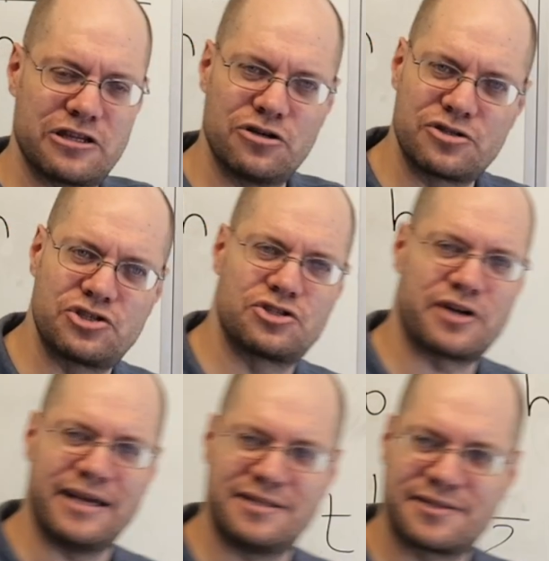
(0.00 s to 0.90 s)
it looks
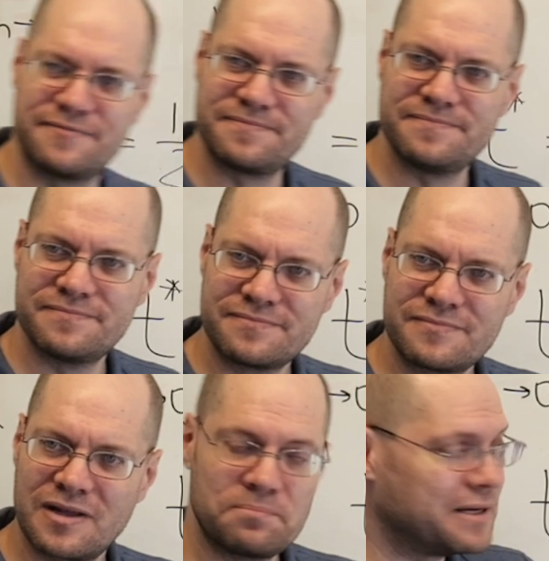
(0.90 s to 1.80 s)
straight.
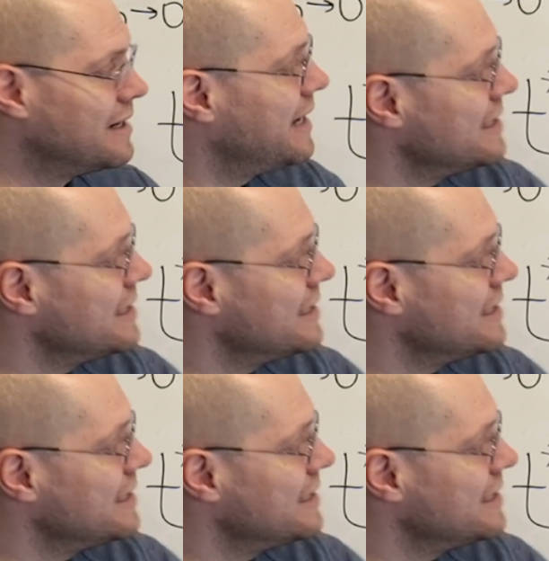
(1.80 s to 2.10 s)
But it